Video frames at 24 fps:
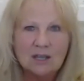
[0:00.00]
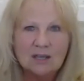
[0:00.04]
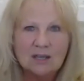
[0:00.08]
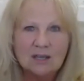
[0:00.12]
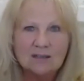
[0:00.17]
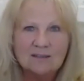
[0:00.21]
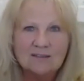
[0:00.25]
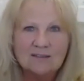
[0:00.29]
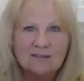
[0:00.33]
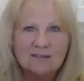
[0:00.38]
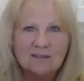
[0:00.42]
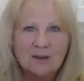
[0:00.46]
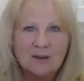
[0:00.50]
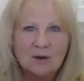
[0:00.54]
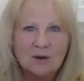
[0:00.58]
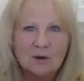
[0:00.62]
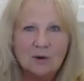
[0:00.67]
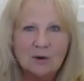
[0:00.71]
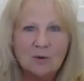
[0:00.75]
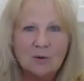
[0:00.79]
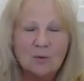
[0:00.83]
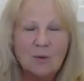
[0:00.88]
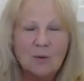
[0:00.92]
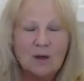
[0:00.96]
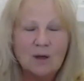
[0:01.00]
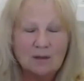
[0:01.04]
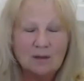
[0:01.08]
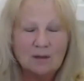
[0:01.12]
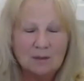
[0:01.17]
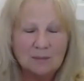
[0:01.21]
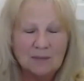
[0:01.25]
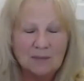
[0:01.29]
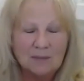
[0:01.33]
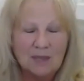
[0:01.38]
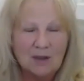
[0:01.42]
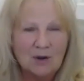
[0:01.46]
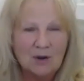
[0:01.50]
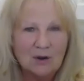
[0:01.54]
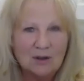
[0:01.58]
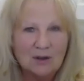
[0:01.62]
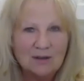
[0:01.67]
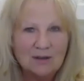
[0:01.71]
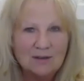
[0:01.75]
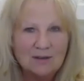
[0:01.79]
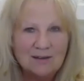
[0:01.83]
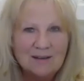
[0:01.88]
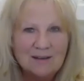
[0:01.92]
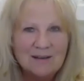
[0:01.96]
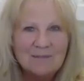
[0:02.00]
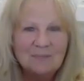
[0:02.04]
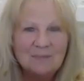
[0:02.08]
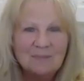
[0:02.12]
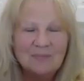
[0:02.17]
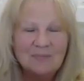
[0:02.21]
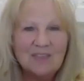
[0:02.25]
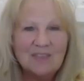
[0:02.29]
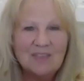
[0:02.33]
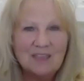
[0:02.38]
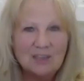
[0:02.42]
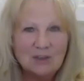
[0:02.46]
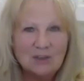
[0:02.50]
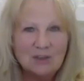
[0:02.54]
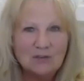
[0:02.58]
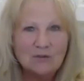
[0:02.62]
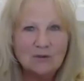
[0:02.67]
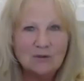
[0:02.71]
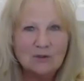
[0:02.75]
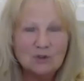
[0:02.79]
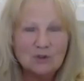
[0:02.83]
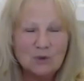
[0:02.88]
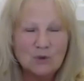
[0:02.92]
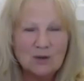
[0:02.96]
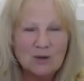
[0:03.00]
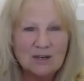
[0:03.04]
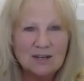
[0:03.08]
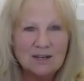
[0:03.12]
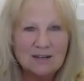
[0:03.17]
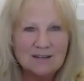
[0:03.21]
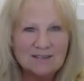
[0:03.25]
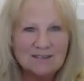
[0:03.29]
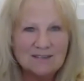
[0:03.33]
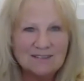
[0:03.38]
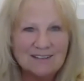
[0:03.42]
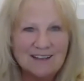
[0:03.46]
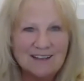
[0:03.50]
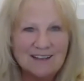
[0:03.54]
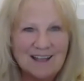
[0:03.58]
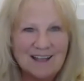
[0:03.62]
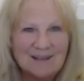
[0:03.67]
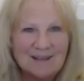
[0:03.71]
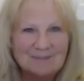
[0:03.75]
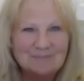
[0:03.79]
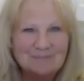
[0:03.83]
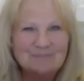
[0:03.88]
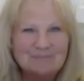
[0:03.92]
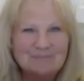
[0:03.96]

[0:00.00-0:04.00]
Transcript: And so welcome, Karen. Thank you for joining us today.